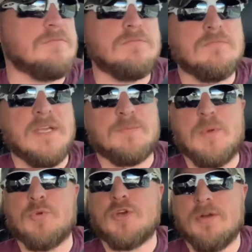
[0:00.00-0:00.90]
Makes
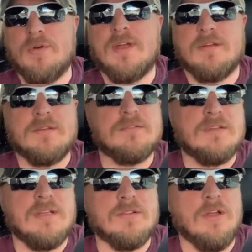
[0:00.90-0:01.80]
people turn around
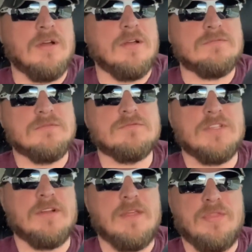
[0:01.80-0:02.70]
and look.
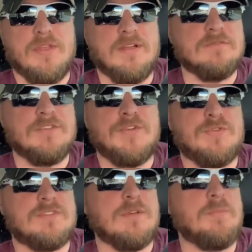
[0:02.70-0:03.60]
You know, they think, you know,
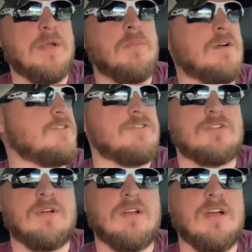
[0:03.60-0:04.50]
there's some big monster
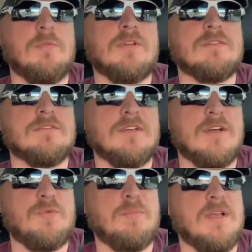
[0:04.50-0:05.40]
truck coming, you
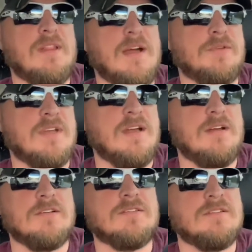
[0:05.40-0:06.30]
know, with big loud
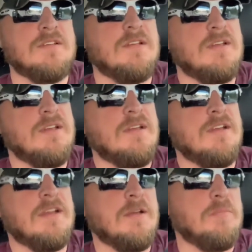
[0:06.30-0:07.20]
tires.
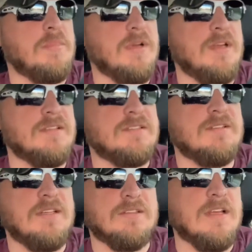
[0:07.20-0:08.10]
But it's
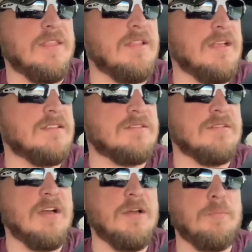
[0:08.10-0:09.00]
nothing that's
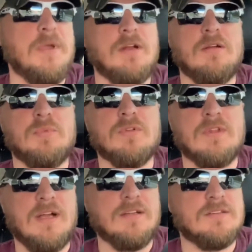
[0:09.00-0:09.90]
unbearable,
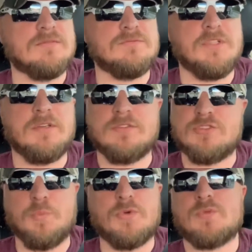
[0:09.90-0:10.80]
like, you know, a
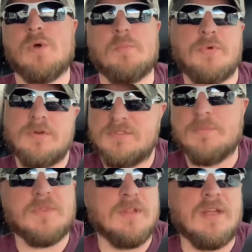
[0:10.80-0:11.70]
super swamper or
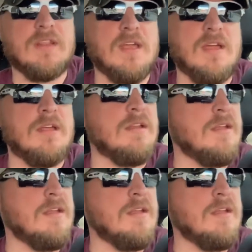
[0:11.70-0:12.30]
something like that.